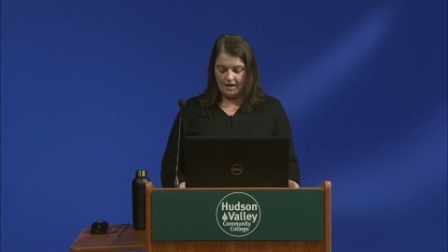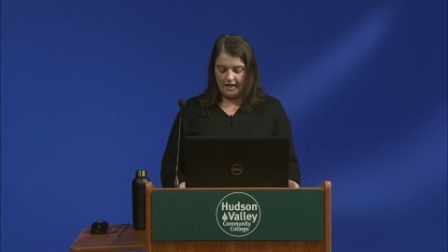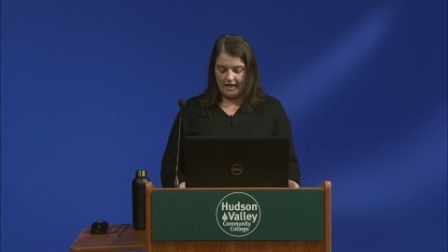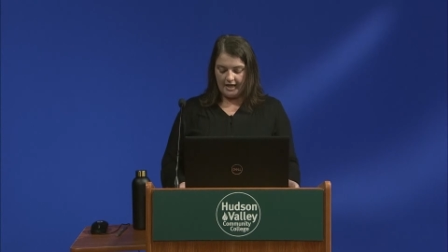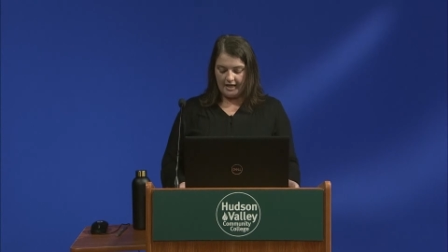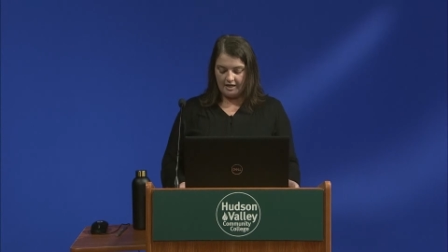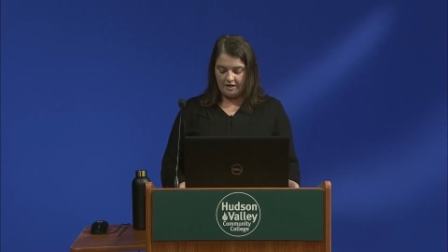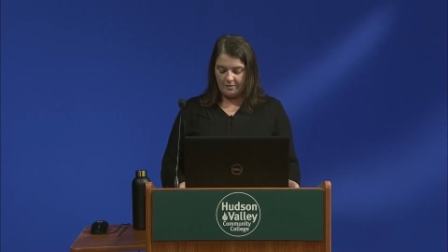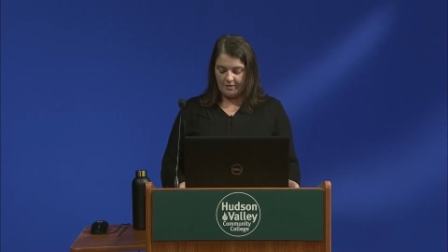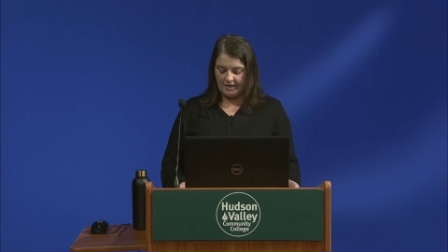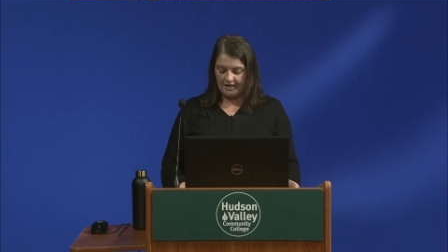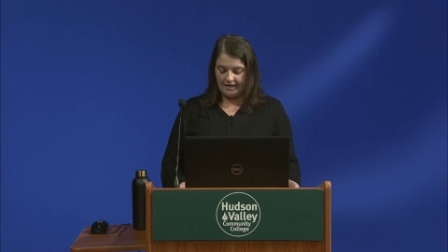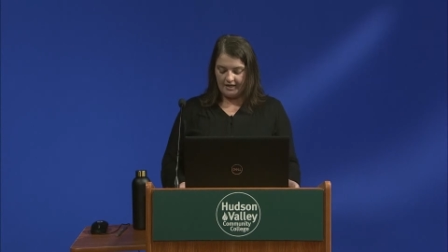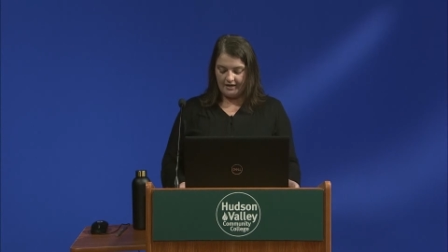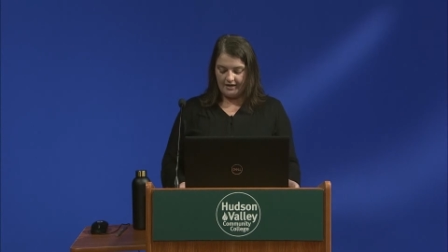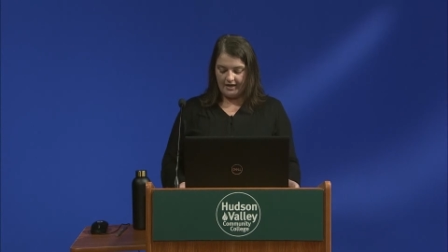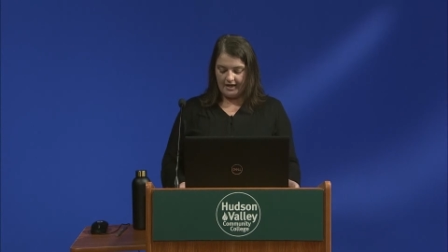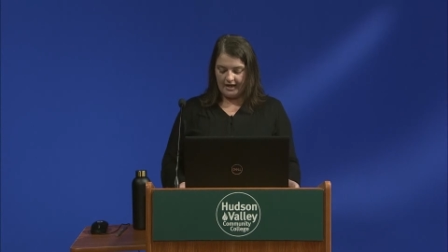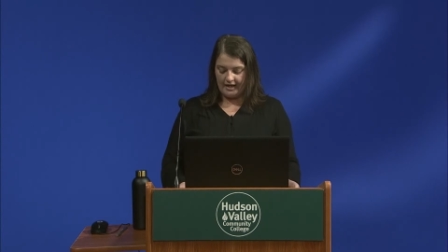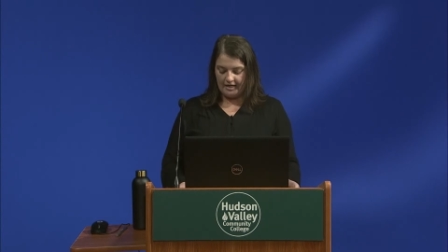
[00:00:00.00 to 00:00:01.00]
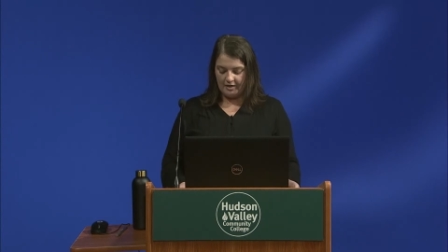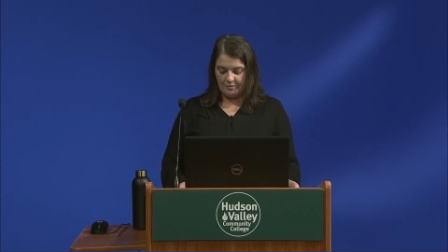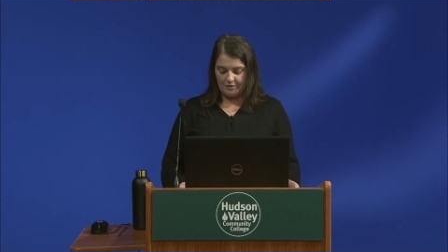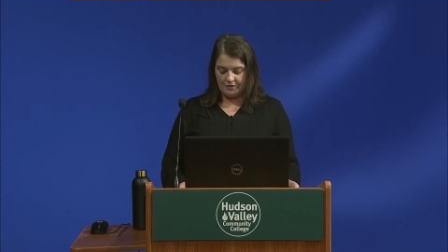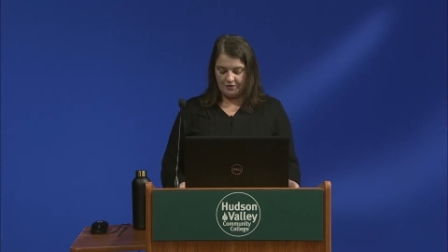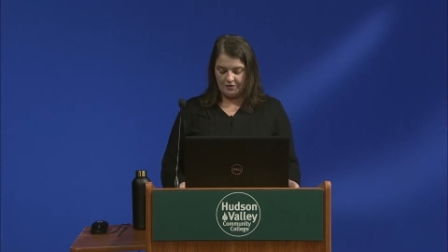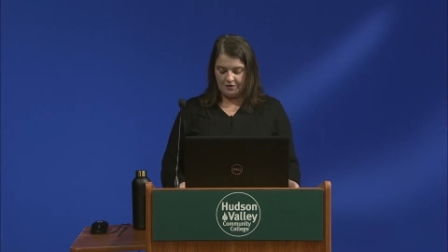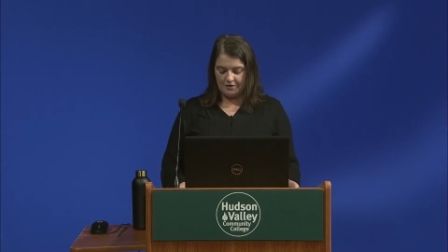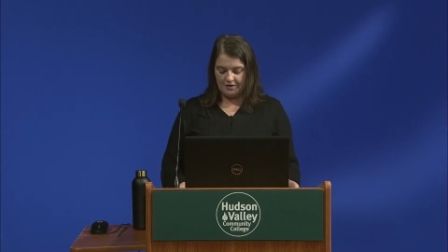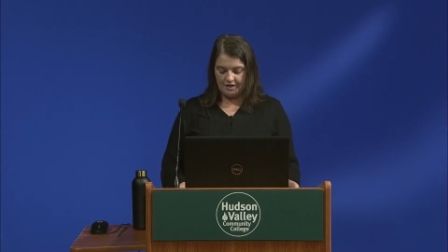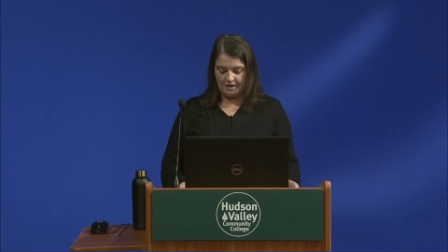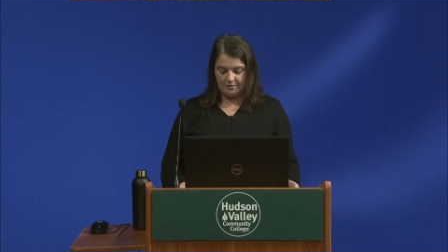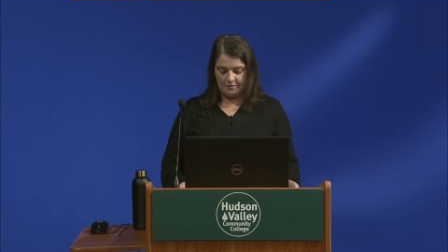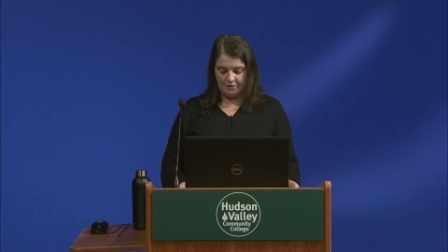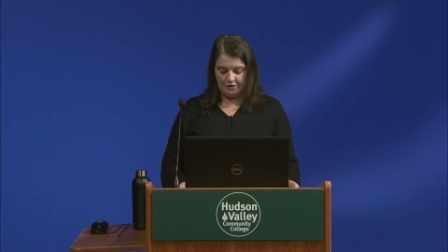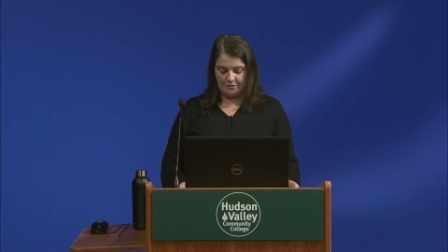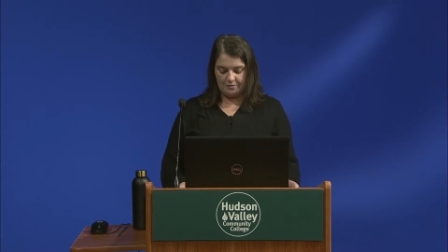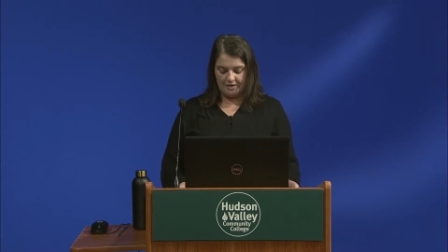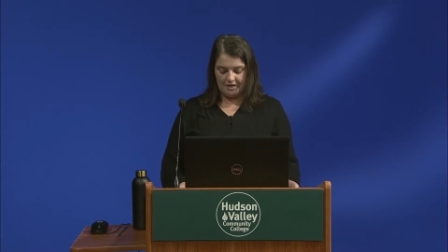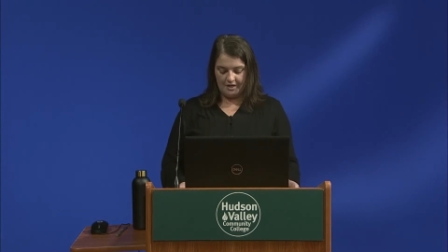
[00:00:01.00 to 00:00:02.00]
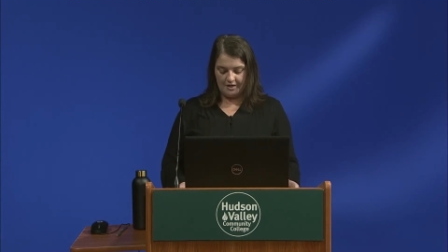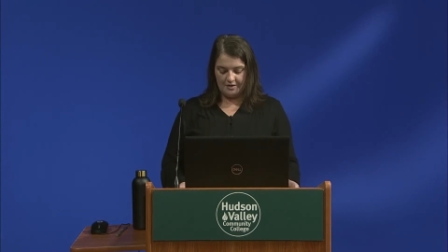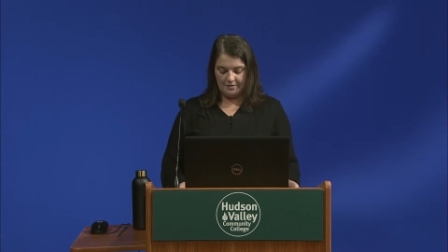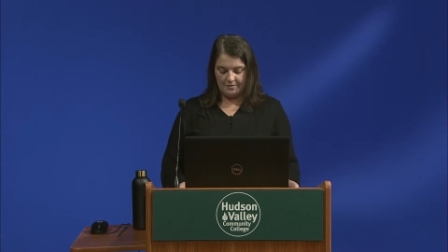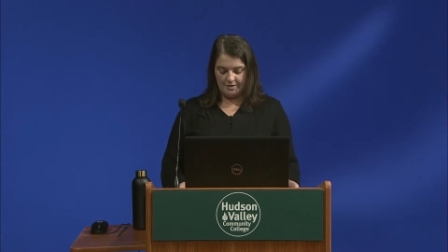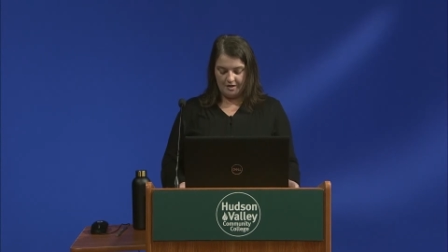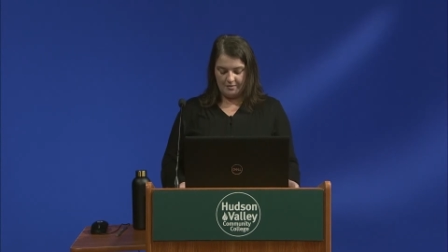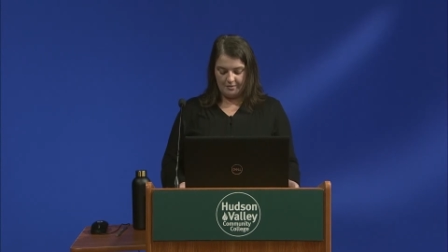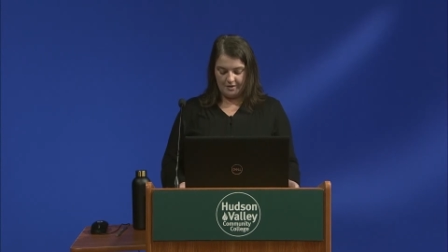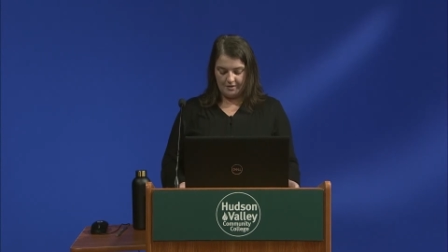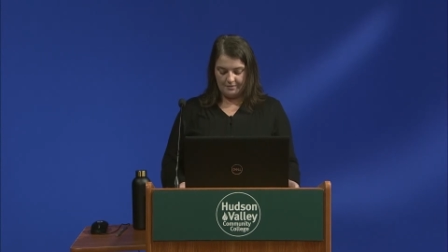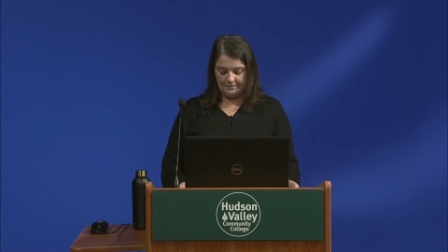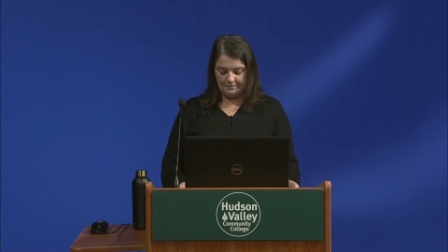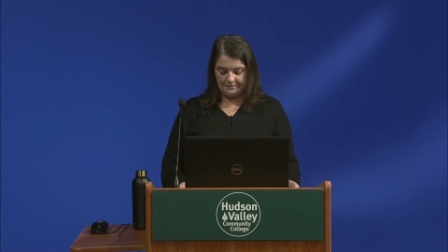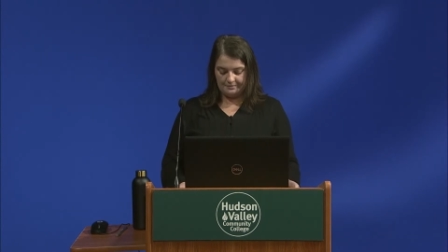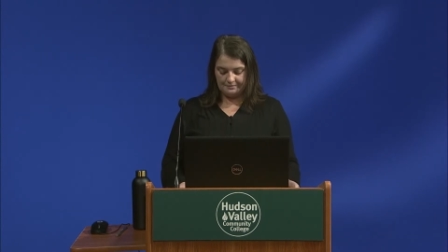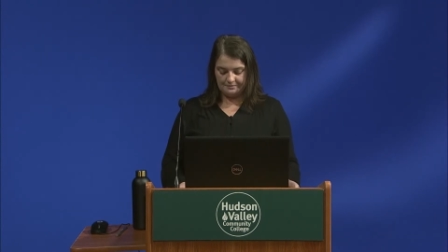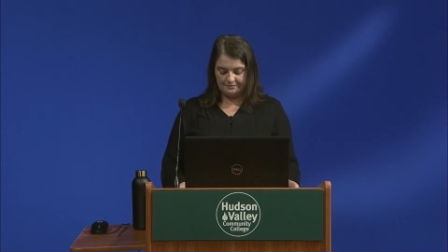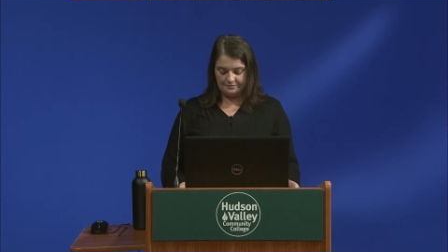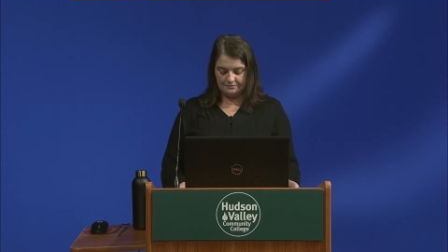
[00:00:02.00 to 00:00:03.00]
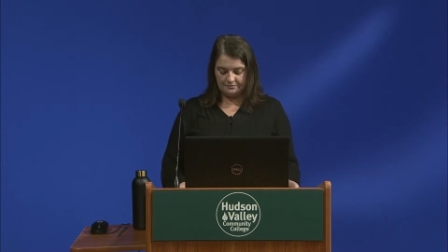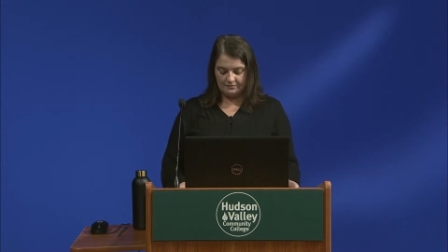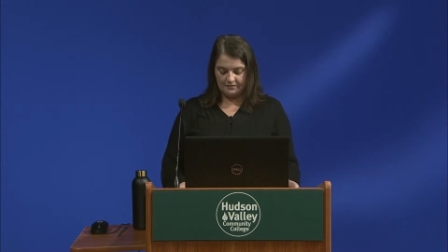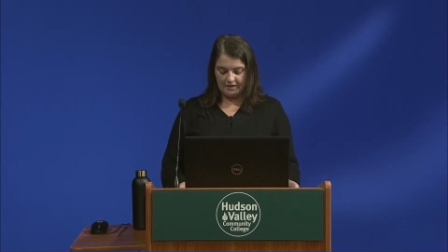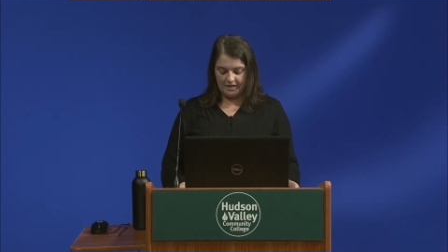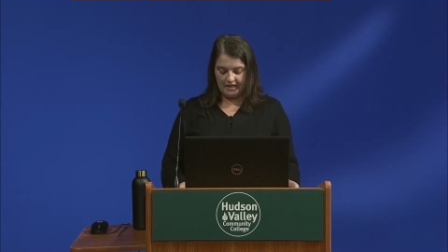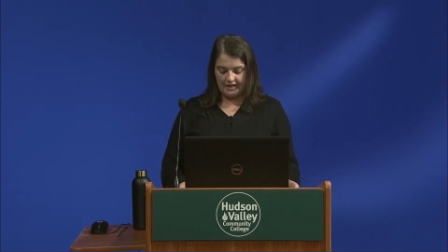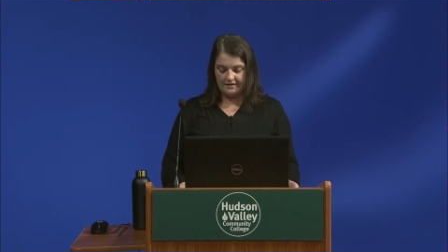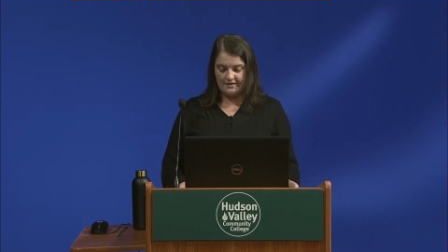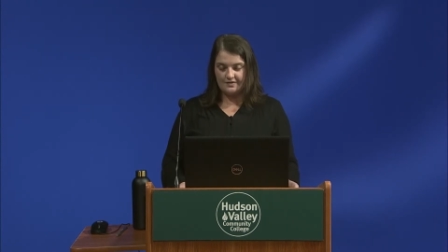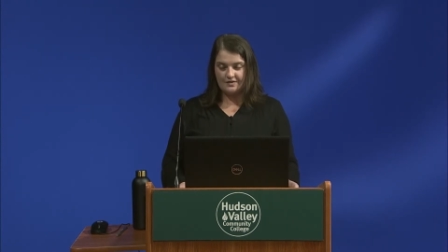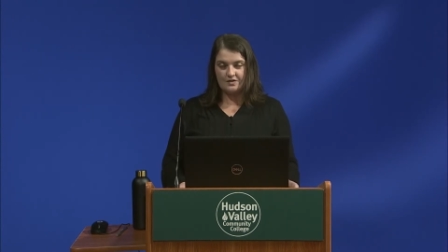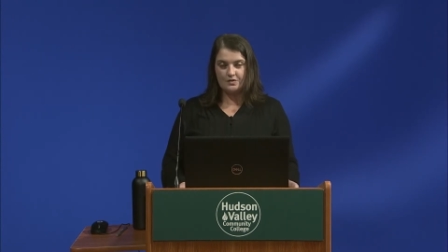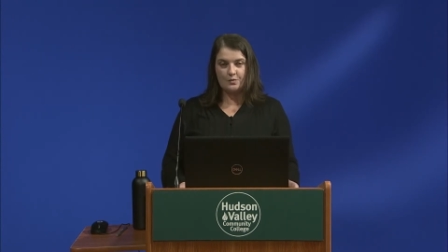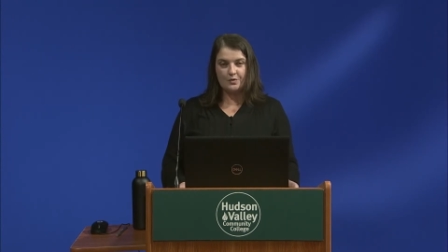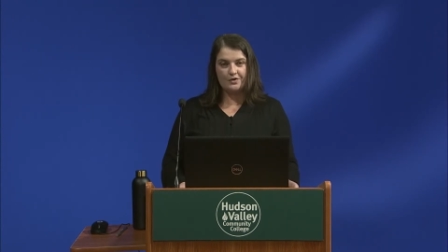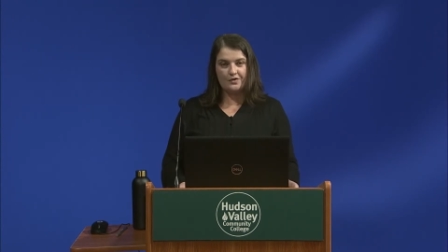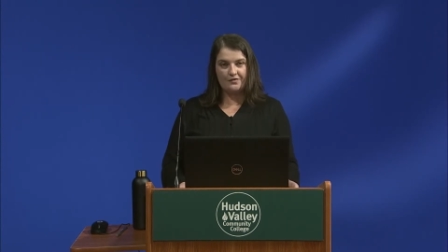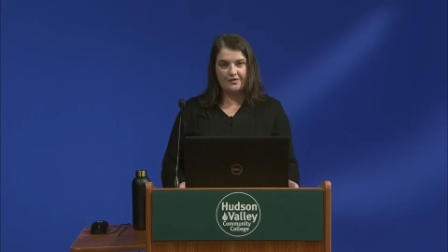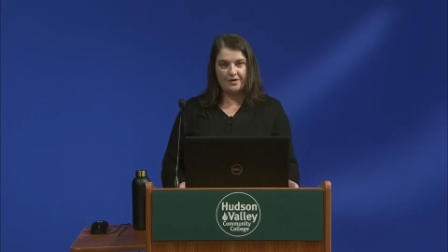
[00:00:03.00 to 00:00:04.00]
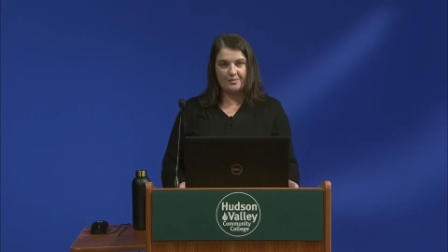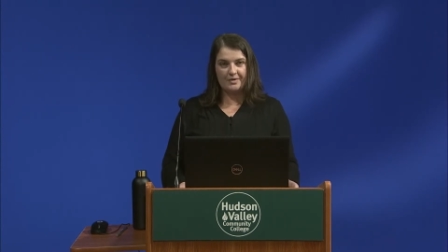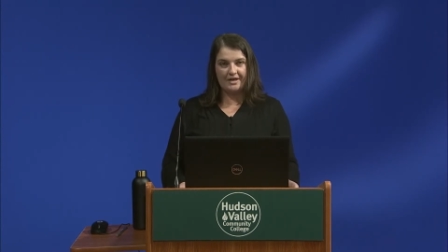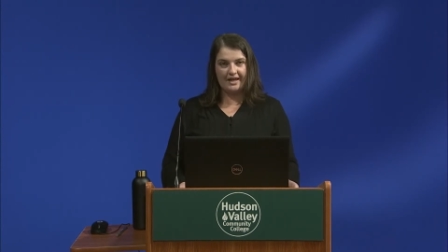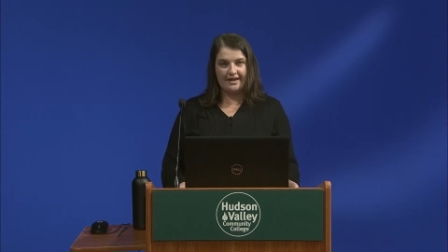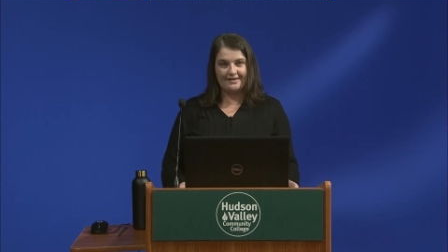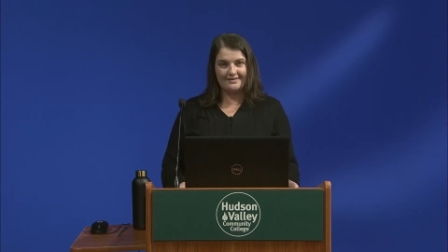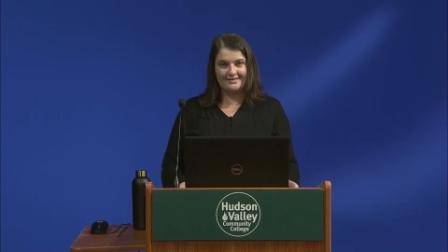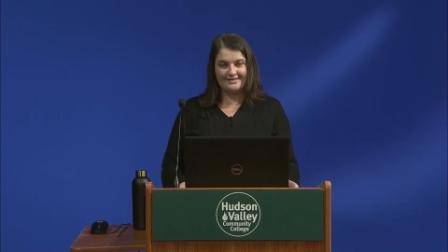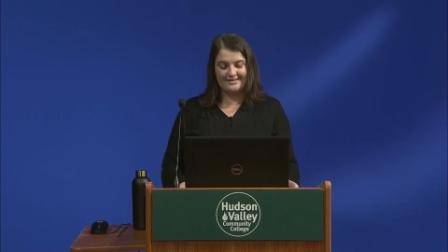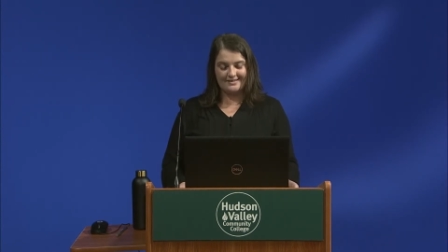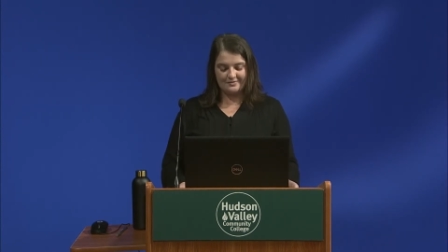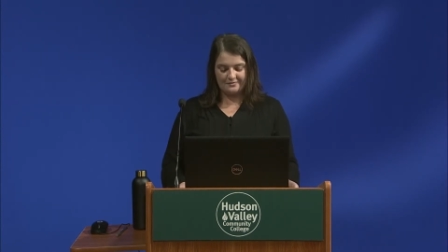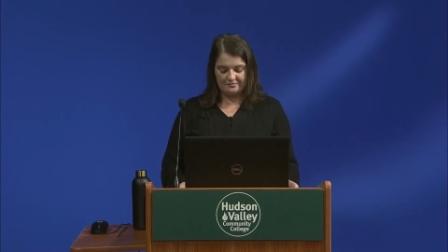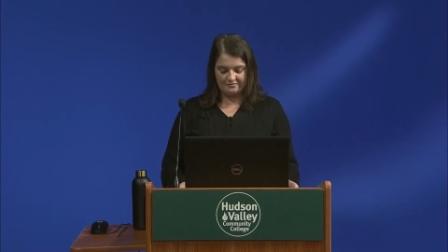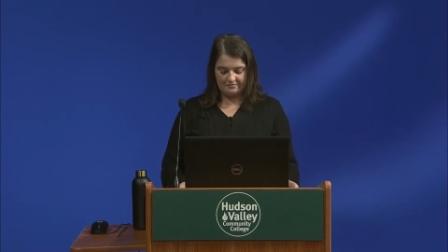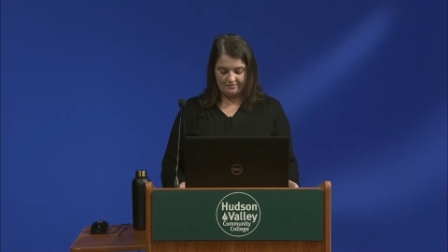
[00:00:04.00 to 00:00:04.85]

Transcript: Anybody, any builder can build beyond a minimum. And this is where the fun begins.